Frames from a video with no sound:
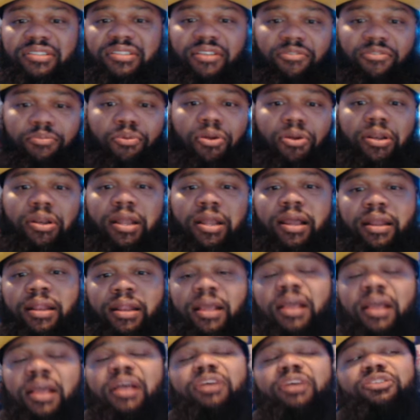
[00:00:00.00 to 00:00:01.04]

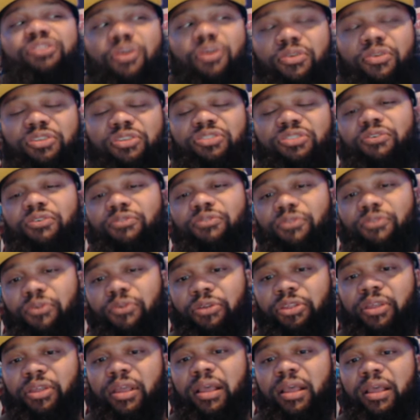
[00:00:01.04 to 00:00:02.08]
7.9, so on and so
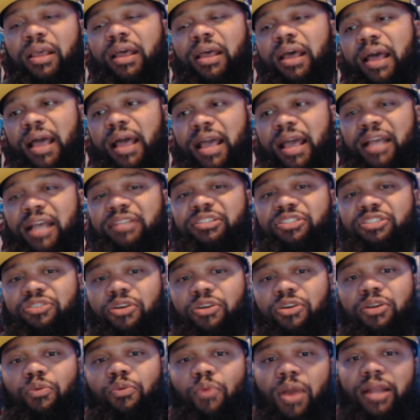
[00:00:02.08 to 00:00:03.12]
forth as he
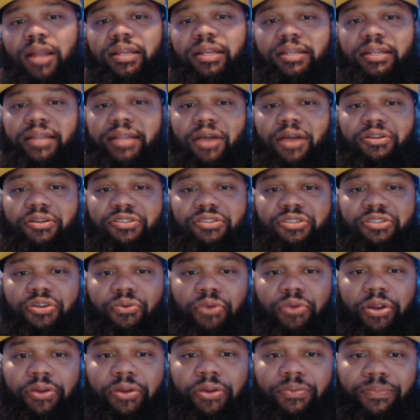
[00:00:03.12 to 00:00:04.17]
started winding down his
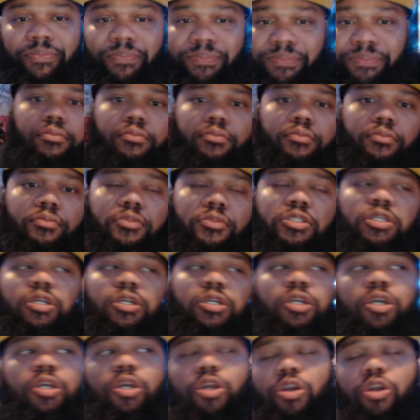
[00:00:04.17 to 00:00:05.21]
career.
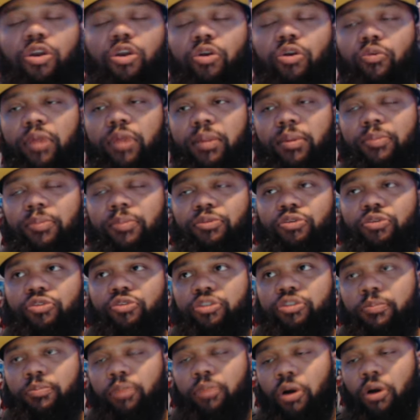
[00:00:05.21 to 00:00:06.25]
Kareem
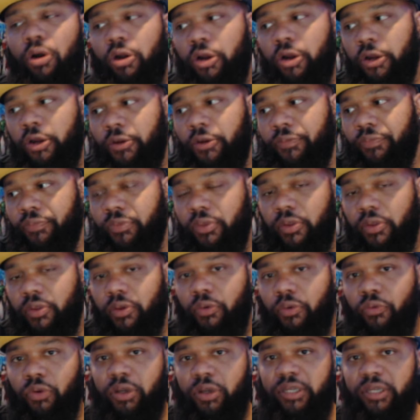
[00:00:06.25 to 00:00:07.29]
Abdul-Jabbar
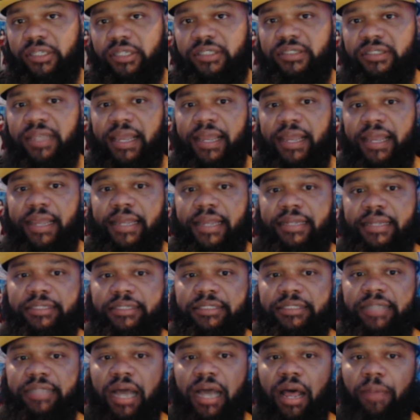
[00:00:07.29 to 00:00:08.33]
was a
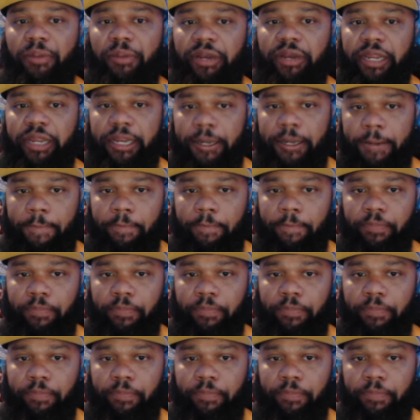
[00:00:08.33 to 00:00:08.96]
dominant